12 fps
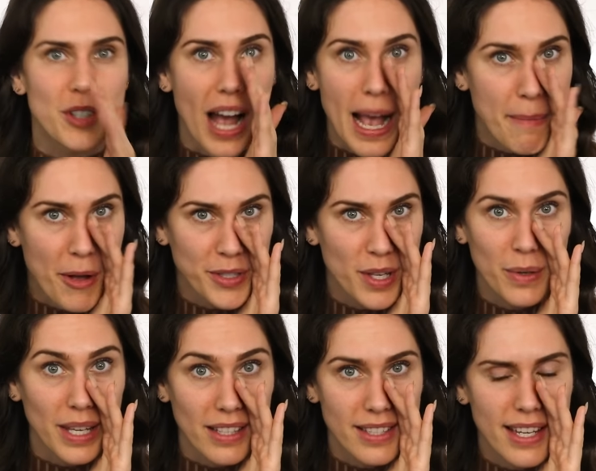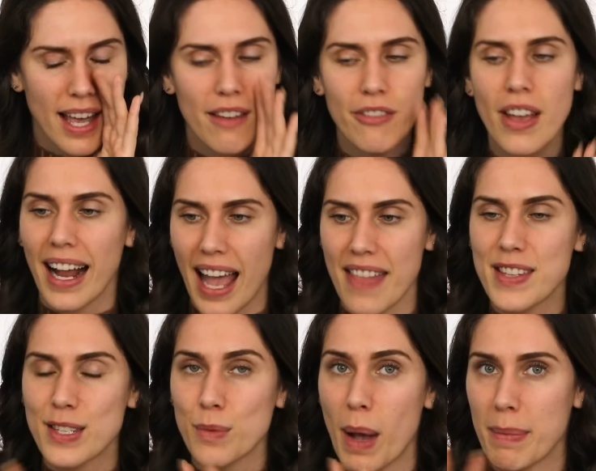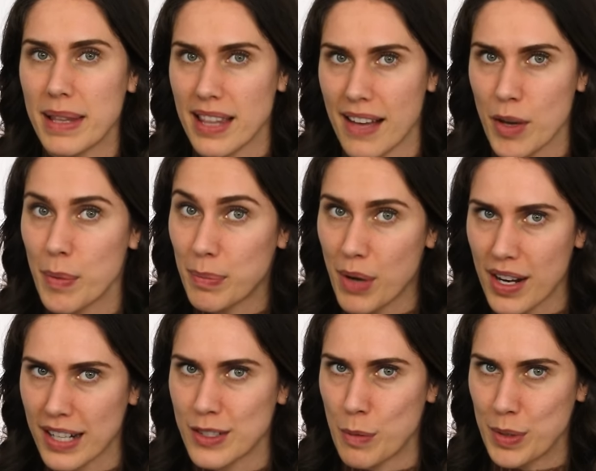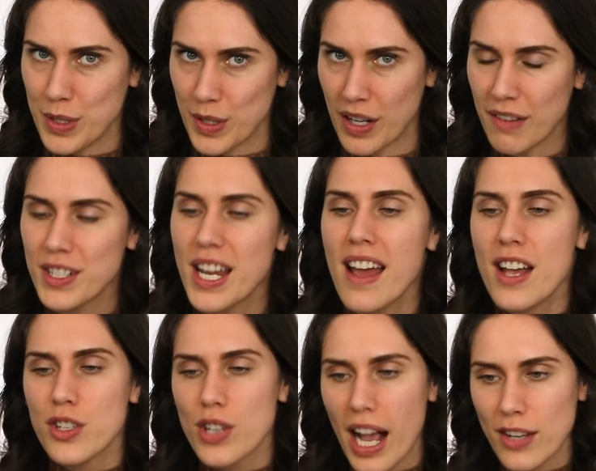which I am also guilty of. Again, this is why we love it when products are preserved. She